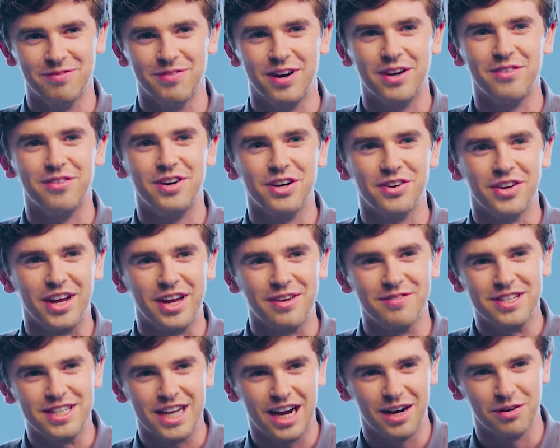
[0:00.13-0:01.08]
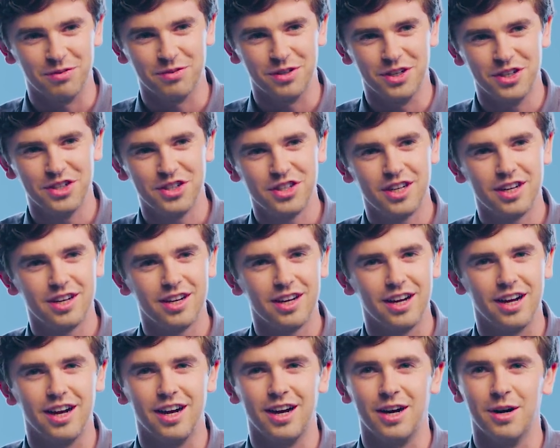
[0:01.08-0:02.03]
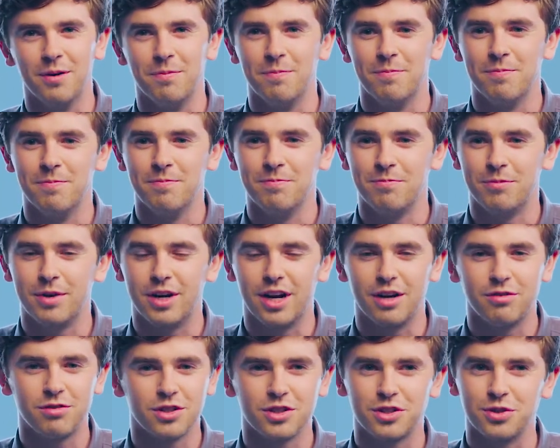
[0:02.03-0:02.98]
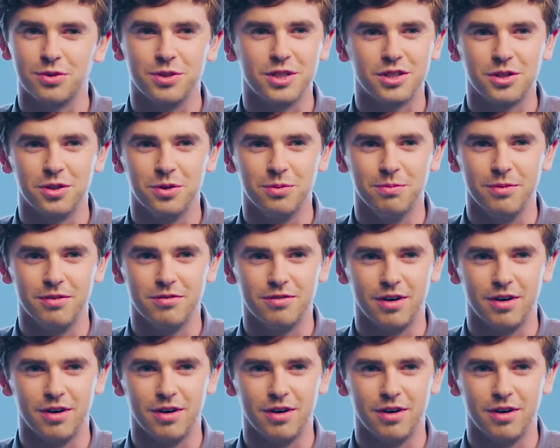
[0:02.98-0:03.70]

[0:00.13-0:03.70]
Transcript: My real name is Alfred, um, but everyone's always called me